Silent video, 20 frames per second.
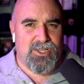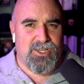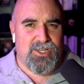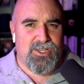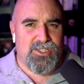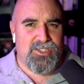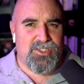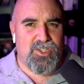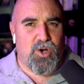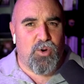
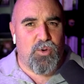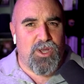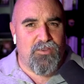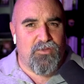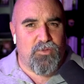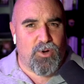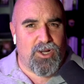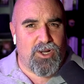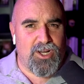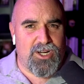So if we're
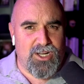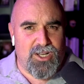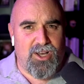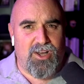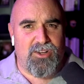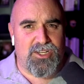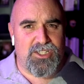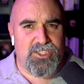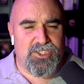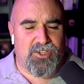going to call it
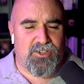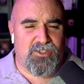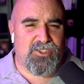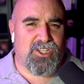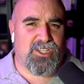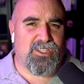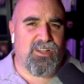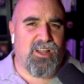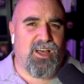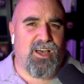a church
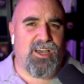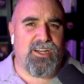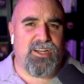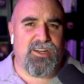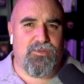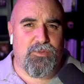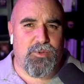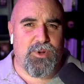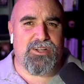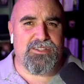online, and if
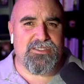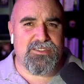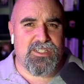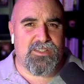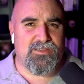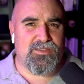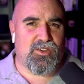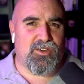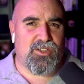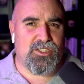we ourselves
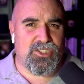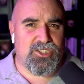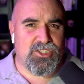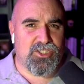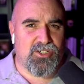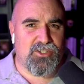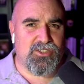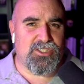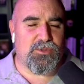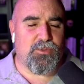are a
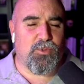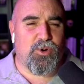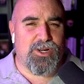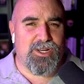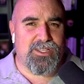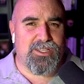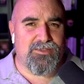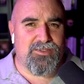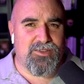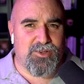church and wanting
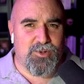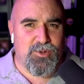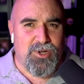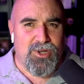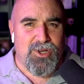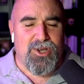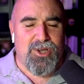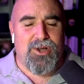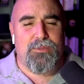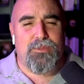to
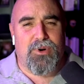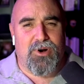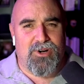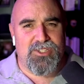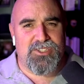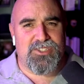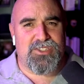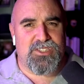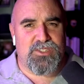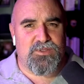merge
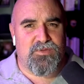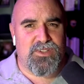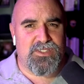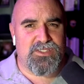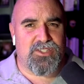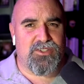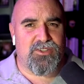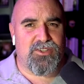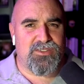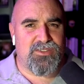this
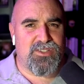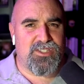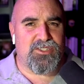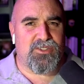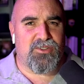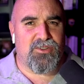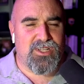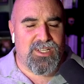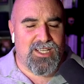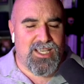physical and digital
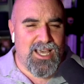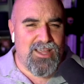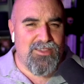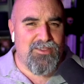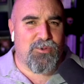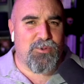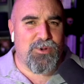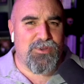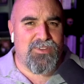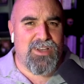together,
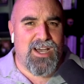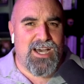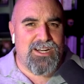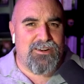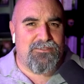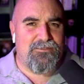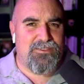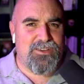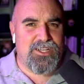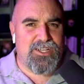we've got to
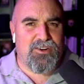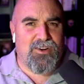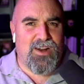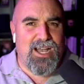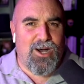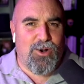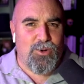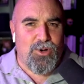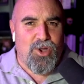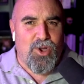figure
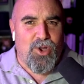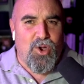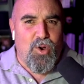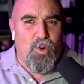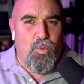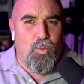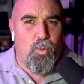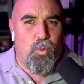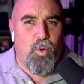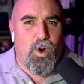out
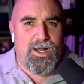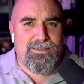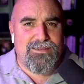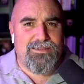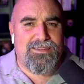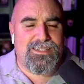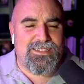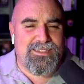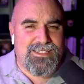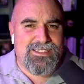what the
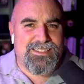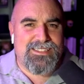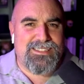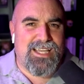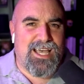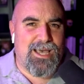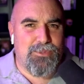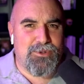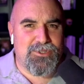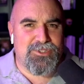
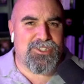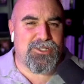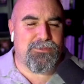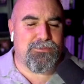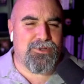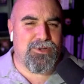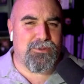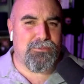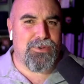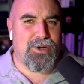discipleship
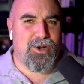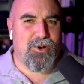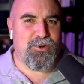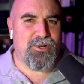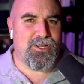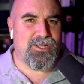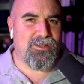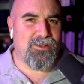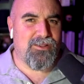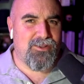
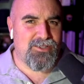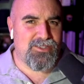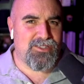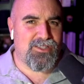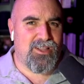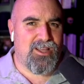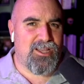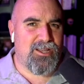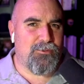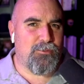component looks
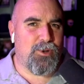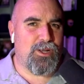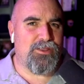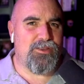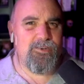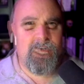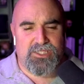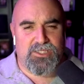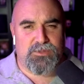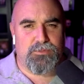like, whether
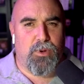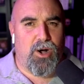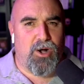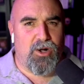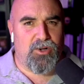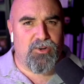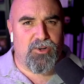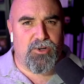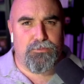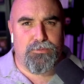it's small
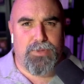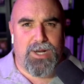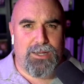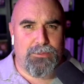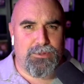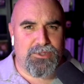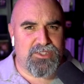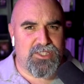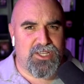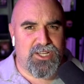group Bible
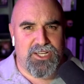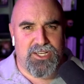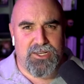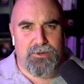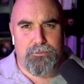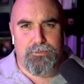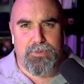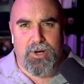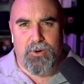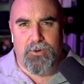study
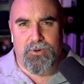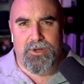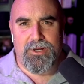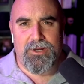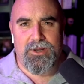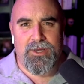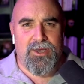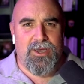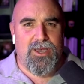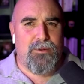component,
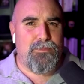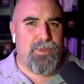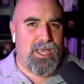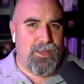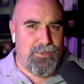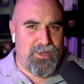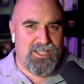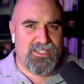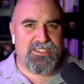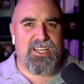maybe
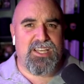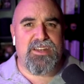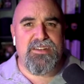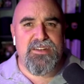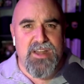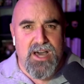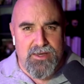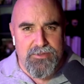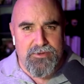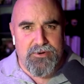it's
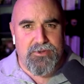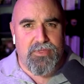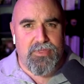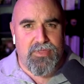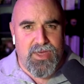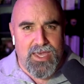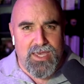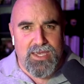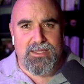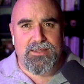another
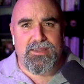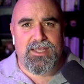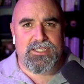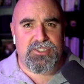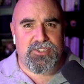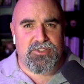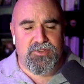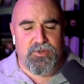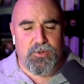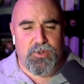thing that you're
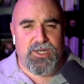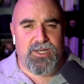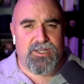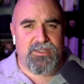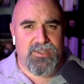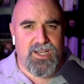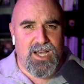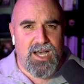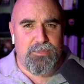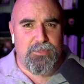doing on
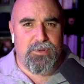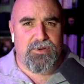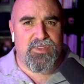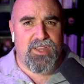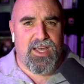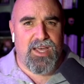top of that.